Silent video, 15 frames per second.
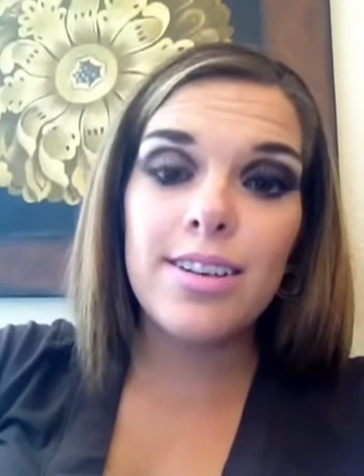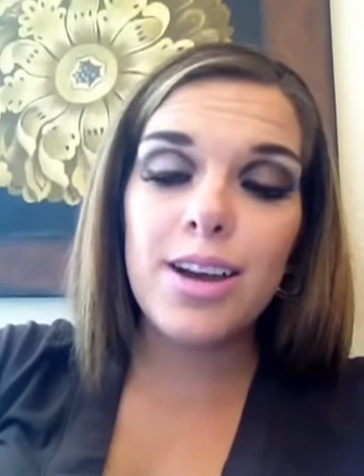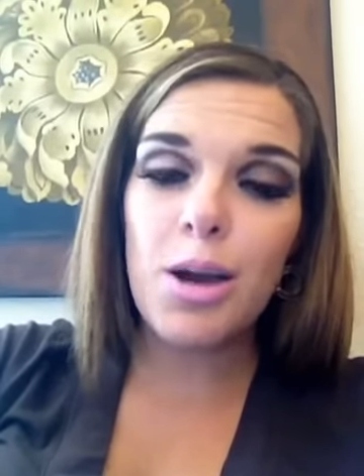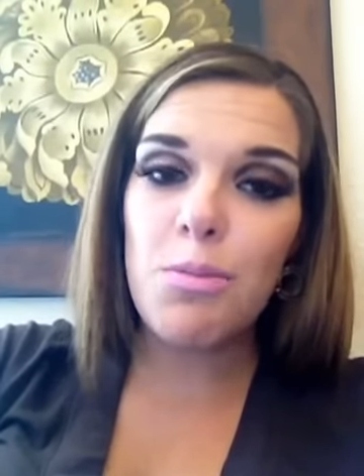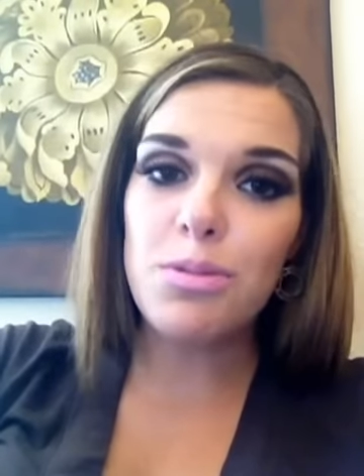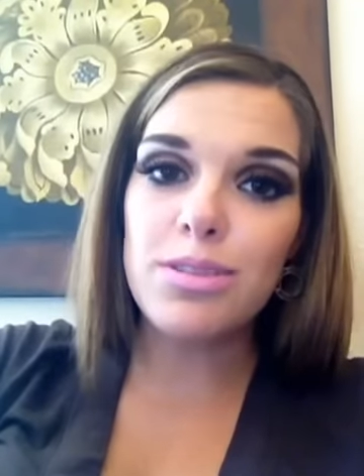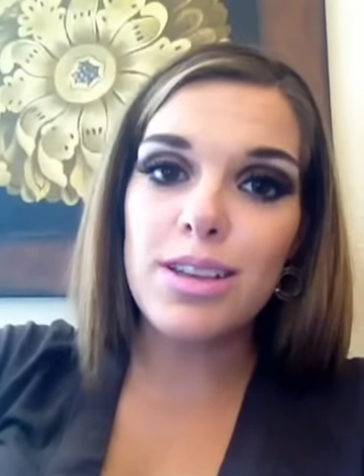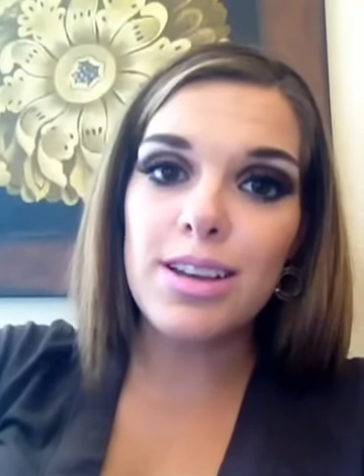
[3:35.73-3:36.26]

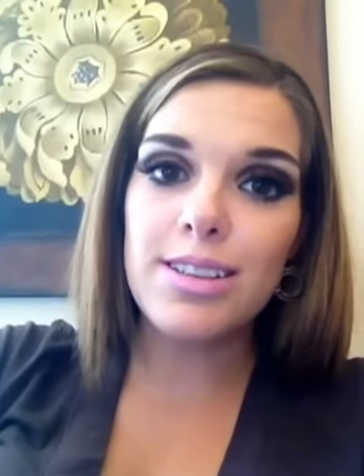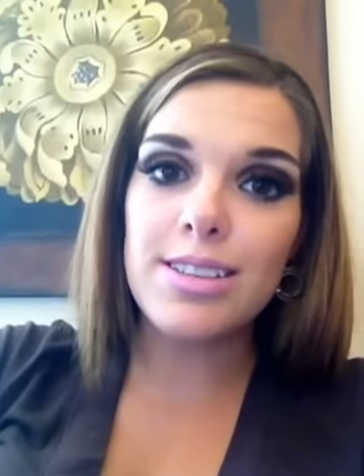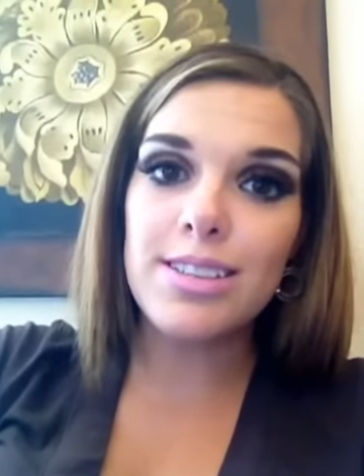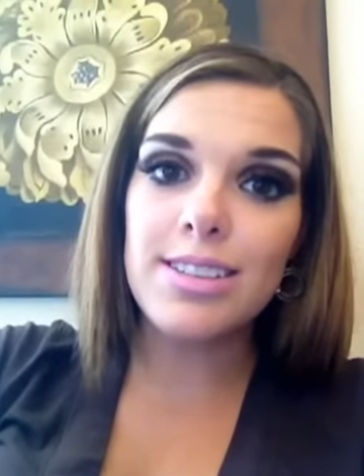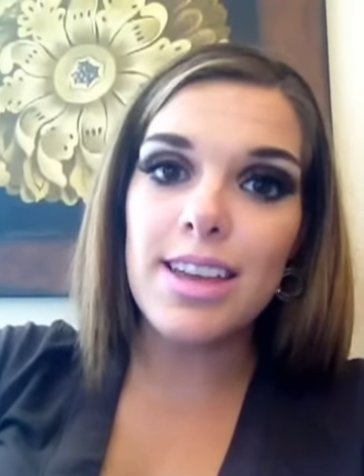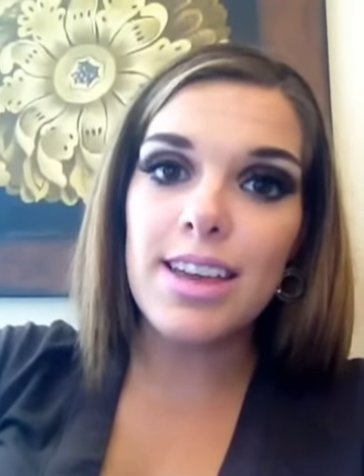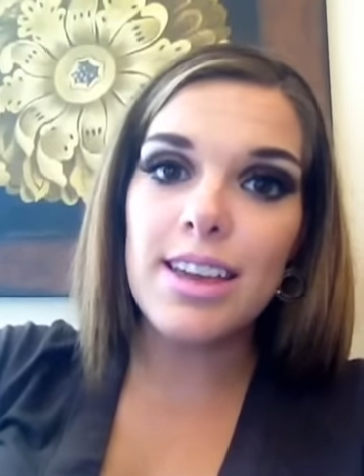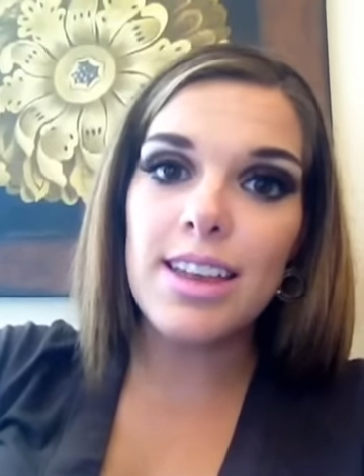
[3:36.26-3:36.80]
couple seconds to
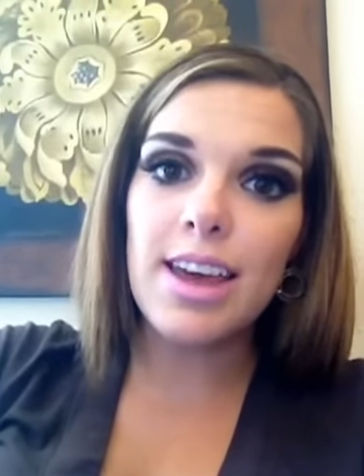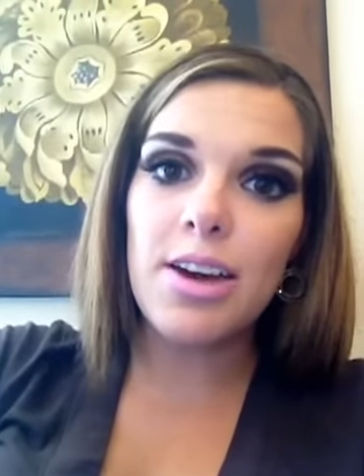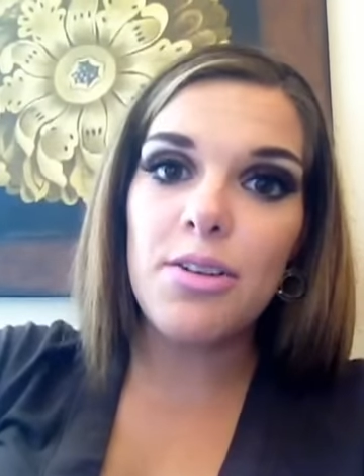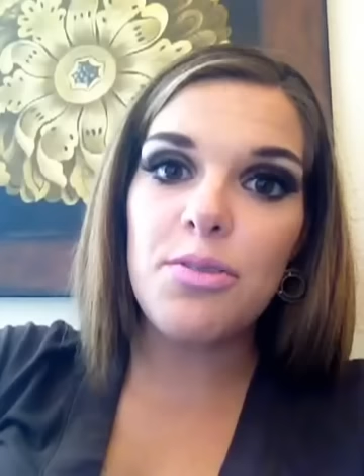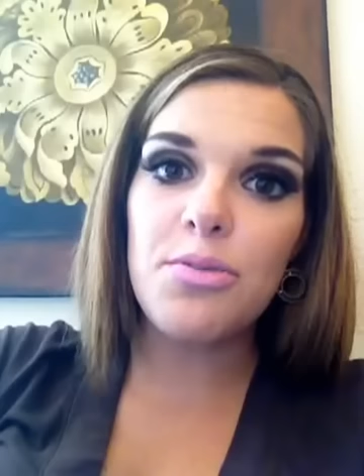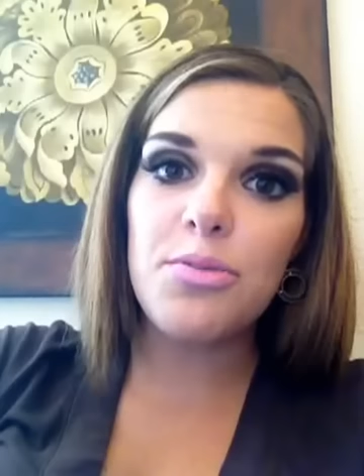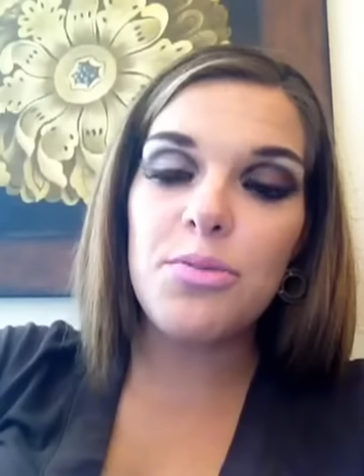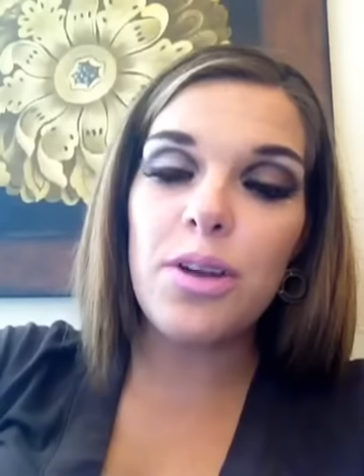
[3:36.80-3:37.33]
take it
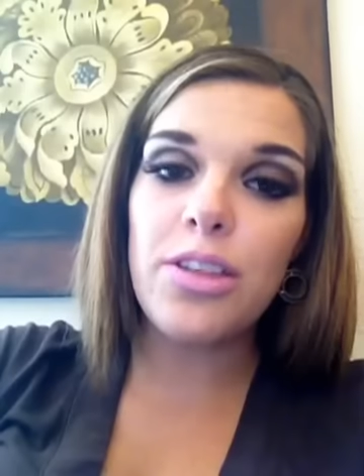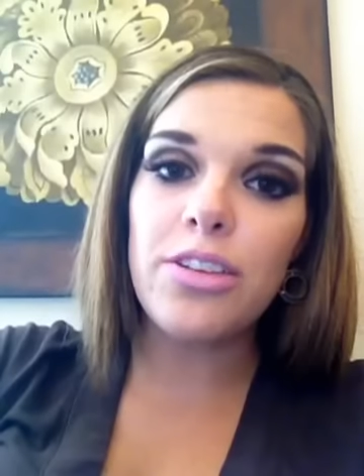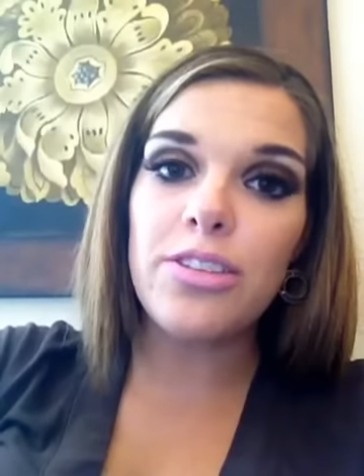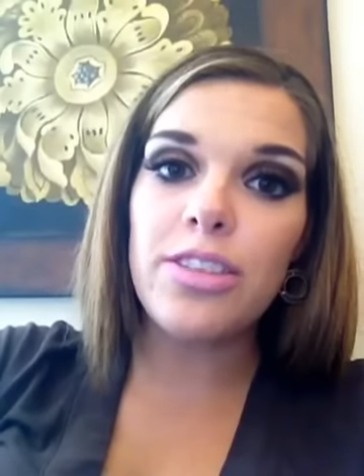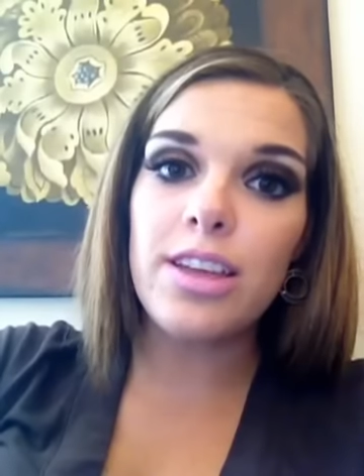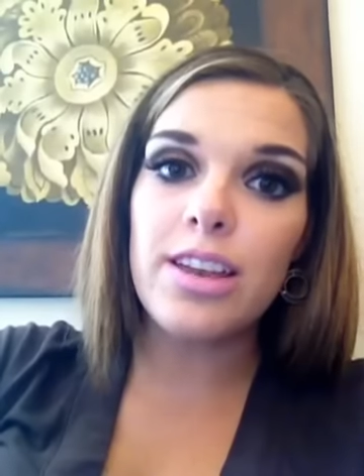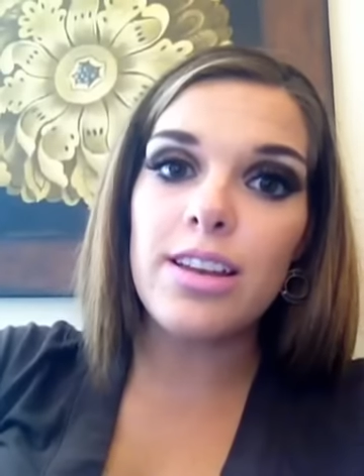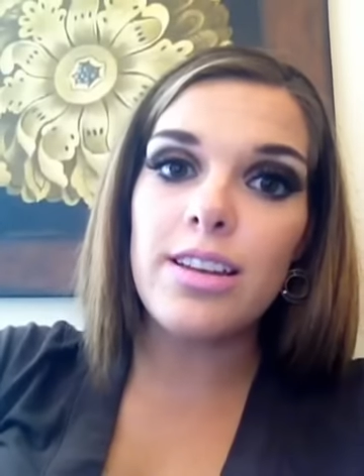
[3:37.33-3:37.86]
out, rather
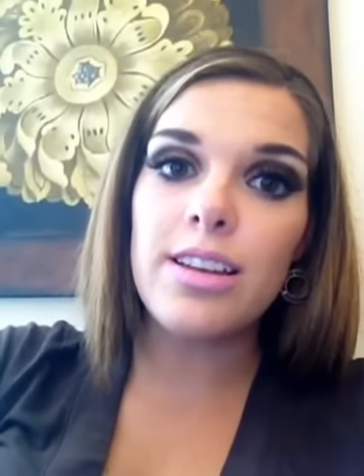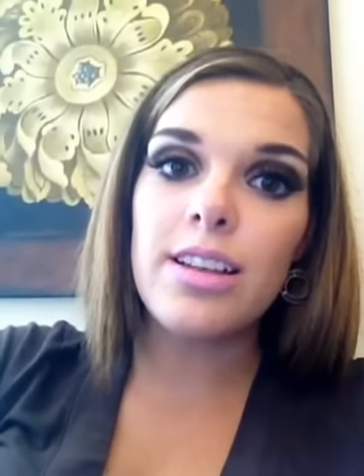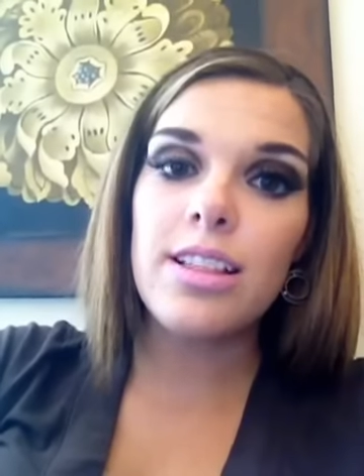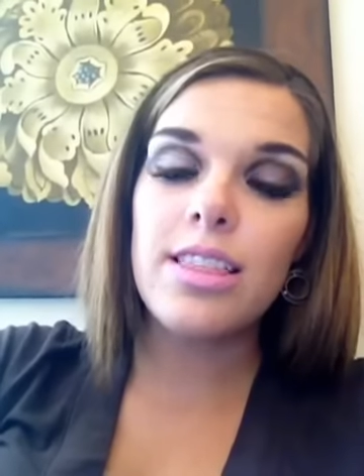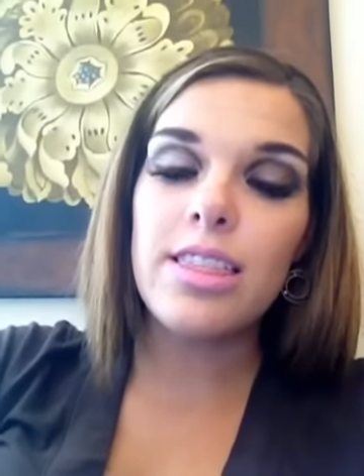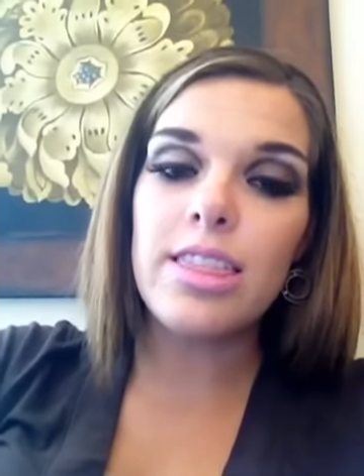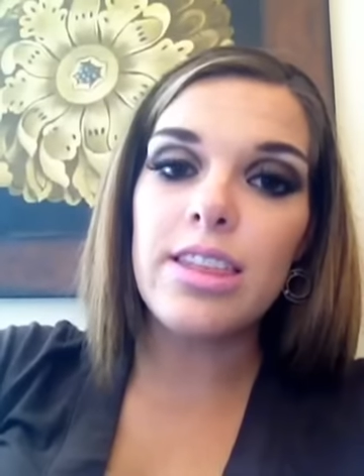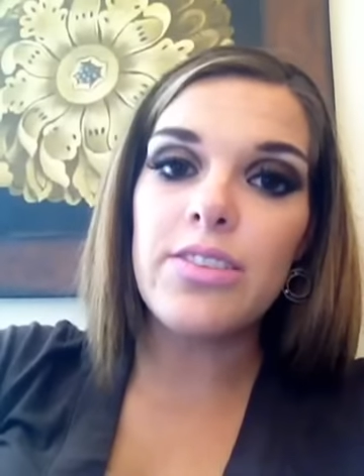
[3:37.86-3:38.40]
than
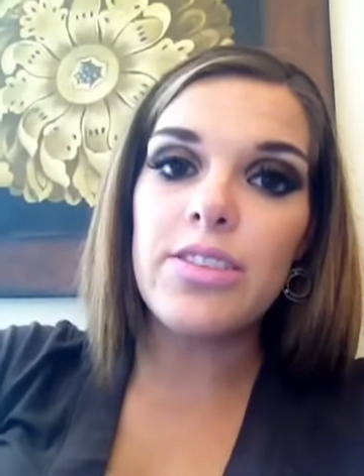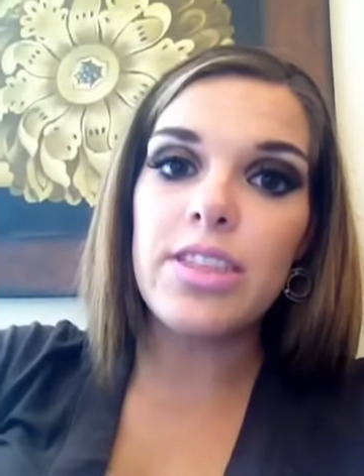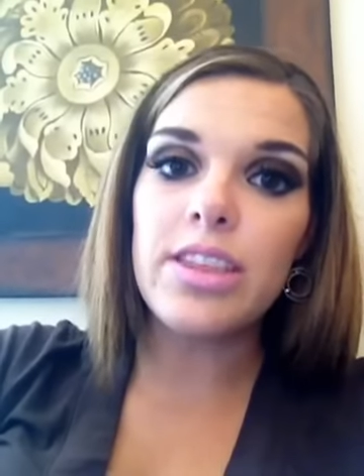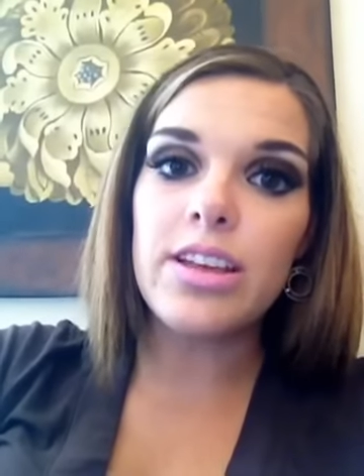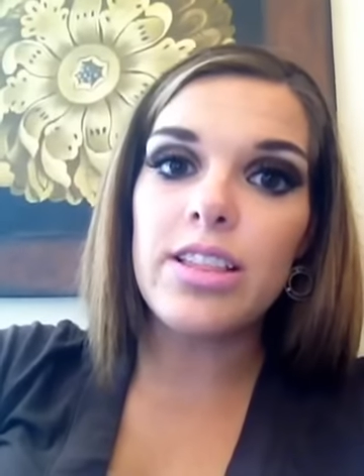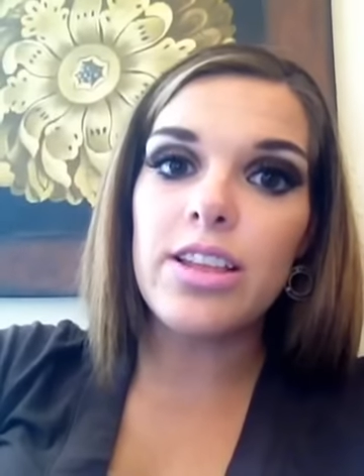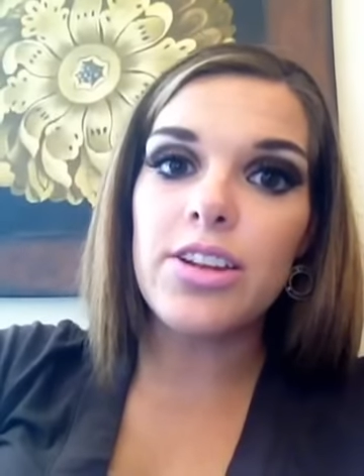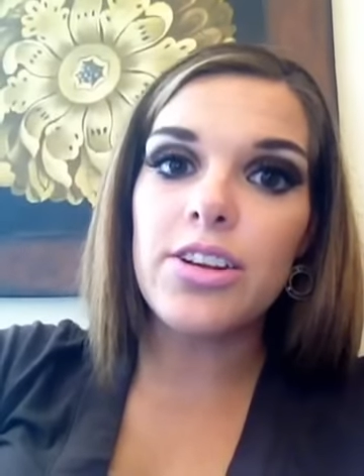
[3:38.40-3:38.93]
leaving
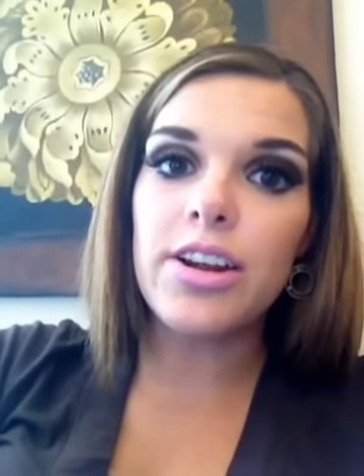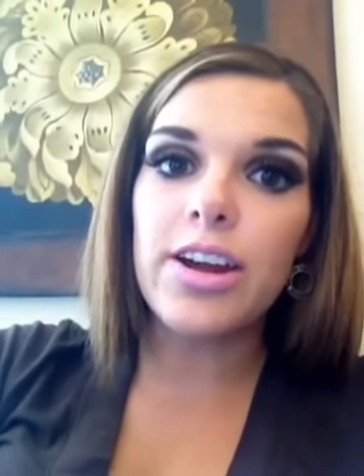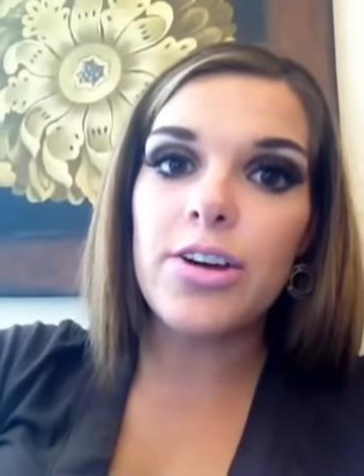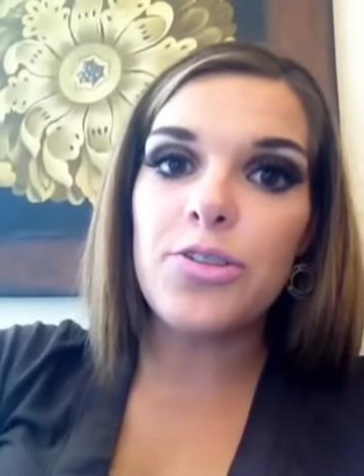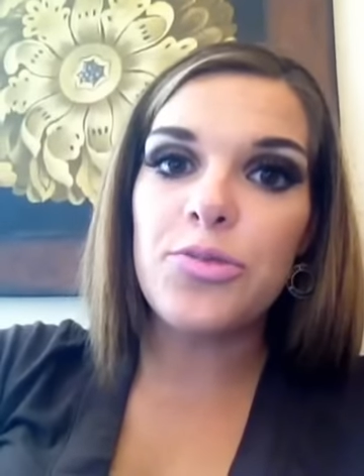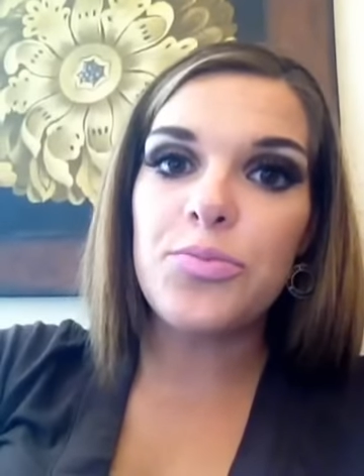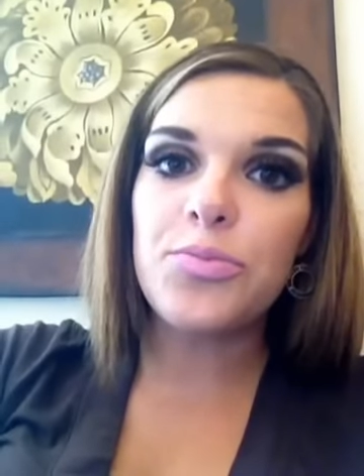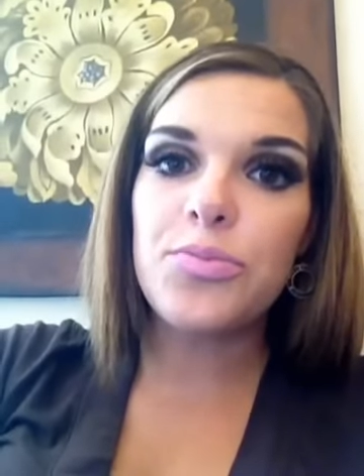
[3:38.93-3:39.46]
the clutter
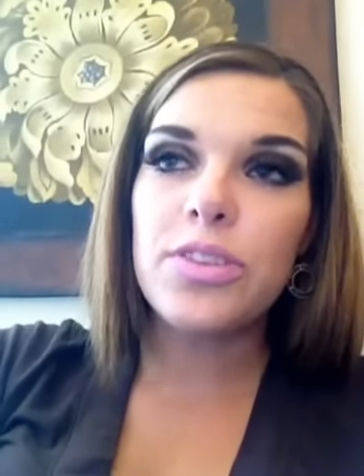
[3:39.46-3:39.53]
out.